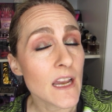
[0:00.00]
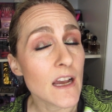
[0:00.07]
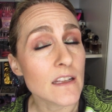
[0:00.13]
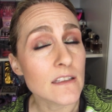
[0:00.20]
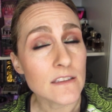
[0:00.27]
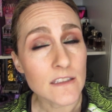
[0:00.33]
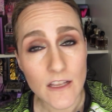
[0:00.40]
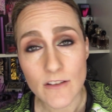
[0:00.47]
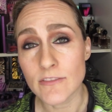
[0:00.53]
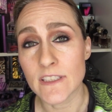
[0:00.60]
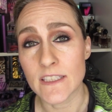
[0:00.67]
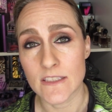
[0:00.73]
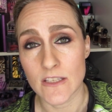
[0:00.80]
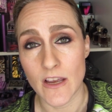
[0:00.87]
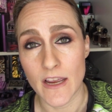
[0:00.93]
a
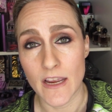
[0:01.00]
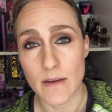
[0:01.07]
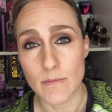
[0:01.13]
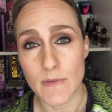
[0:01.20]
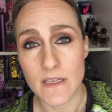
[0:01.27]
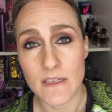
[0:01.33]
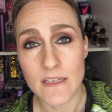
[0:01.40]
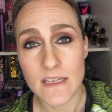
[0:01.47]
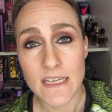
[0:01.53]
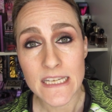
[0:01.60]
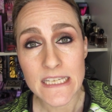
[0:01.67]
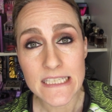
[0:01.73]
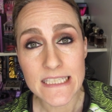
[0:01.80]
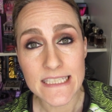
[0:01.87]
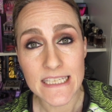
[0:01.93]
lovely time
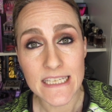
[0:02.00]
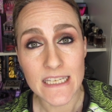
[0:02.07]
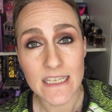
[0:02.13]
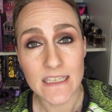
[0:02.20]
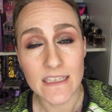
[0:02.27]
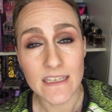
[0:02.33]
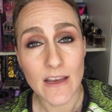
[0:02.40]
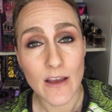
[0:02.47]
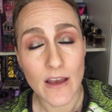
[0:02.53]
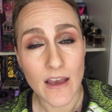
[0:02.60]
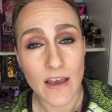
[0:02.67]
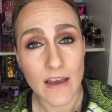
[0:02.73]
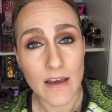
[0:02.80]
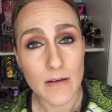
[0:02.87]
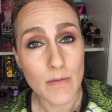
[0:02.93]
seeing
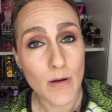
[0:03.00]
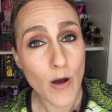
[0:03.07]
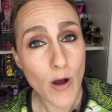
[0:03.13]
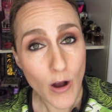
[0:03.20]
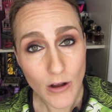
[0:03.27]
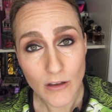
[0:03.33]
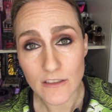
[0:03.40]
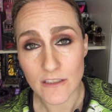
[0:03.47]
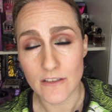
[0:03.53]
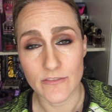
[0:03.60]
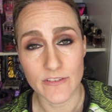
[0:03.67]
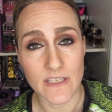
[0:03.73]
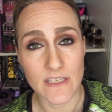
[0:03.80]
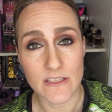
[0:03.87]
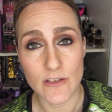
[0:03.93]
all of
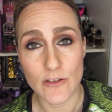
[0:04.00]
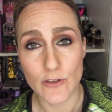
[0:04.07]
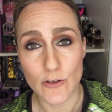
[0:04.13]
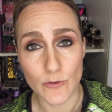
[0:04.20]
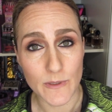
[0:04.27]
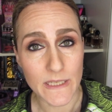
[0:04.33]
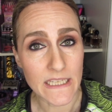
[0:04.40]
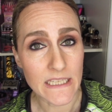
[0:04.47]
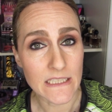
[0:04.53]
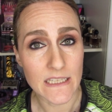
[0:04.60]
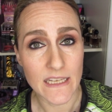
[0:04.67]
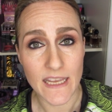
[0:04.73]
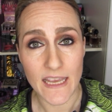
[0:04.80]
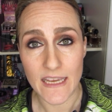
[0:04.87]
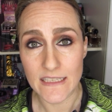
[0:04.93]
these
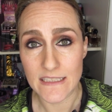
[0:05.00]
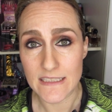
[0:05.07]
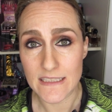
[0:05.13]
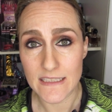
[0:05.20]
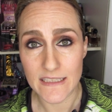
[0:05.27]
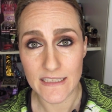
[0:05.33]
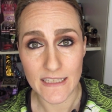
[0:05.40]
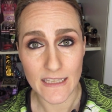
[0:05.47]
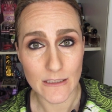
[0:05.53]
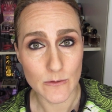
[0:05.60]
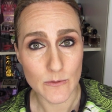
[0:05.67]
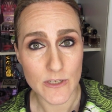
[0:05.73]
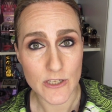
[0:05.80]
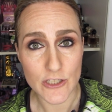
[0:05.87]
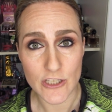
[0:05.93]
green and
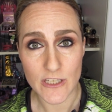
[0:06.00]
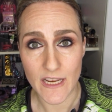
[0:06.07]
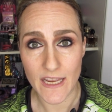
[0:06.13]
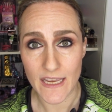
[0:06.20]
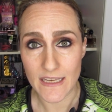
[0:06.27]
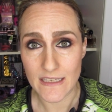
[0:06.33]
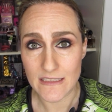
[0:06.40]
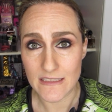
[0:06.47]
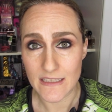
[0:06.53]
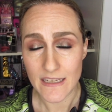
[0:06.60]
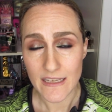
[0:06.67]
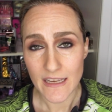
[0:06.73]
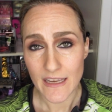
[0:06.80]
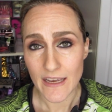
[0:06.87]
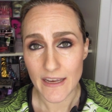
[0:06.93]
yellowish and
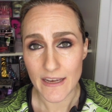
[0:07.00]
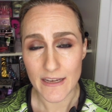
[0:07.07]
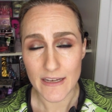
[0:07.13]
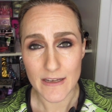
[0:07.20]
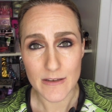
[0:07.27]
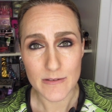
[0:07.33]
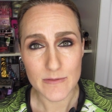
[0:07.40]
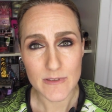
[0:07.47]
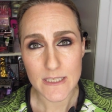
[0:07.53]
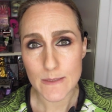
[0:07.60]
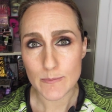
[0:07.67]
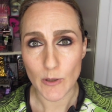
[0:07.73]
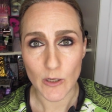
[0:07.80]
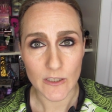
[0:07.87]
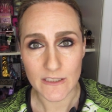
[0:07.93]

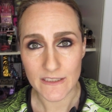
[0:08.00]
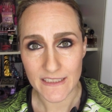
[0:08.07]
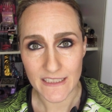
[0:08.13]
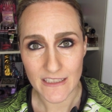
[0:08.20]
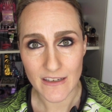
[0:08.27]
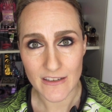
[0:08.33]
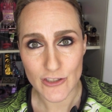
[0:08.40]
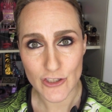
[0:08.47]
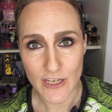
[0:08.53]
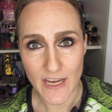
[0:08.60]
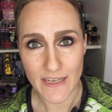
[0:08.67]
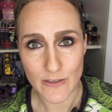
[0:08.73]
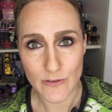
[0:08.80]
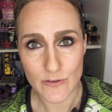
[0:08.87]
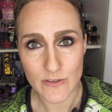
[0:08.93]
sparkly
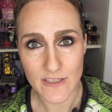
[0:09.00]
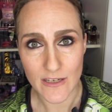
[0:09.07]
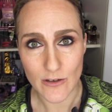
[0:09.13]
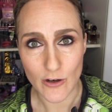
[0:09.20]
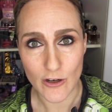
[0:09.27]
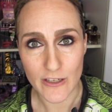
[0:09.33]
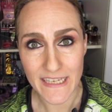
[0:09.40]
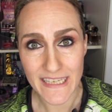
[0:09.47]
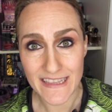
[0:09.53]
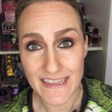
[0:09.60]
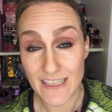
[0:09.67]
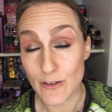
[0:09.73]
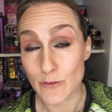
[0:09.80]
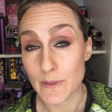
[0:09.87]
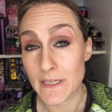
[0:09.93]
shadows that are in
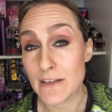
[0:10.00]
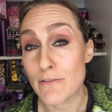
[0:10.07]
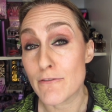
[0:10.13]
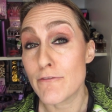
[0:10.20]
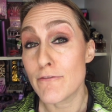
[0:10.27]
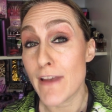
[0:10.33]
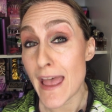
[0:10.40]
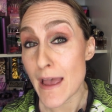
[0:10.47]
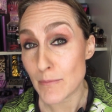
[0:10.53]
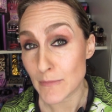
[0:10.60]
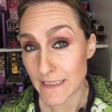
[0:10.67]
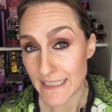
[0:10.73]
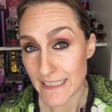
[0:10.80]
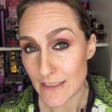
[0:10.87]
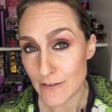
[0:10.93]
the green
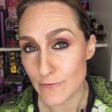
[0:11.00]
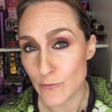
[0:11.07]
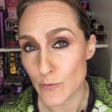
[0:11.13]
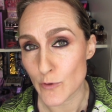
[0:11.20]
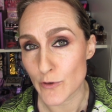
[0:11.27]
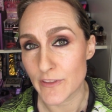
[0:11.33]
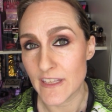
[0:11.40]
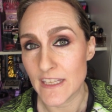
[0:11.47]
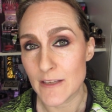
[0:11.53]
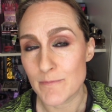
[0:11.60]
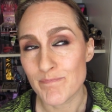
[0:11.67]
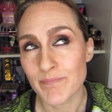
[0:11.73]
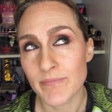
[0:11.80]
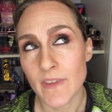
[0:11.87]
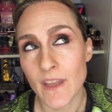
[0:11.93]
family for the
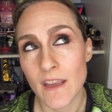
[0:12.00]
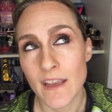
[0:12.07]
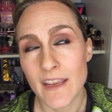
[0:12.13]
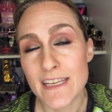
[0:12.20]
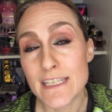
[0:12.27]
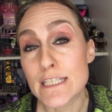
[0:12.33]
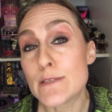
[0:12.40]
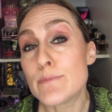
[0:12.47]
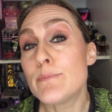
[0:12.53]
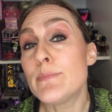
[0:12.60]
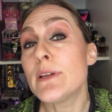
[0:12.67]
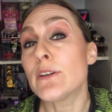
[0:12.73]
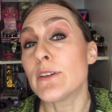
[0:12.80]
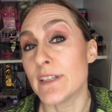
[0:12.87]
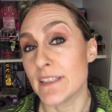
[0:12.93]

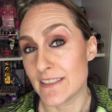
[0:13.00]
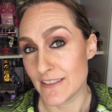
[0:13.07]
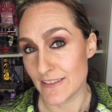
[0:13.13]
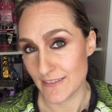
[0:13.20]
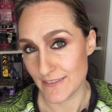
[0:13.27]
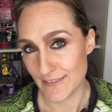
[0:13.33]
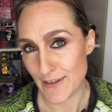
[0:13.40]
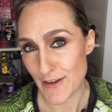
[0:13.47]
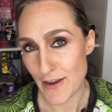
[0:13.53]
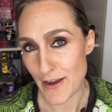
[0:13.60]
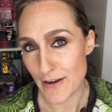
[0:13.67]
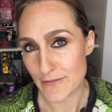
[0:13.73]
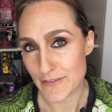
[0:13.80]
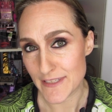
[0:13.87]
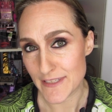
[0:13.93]
spirit of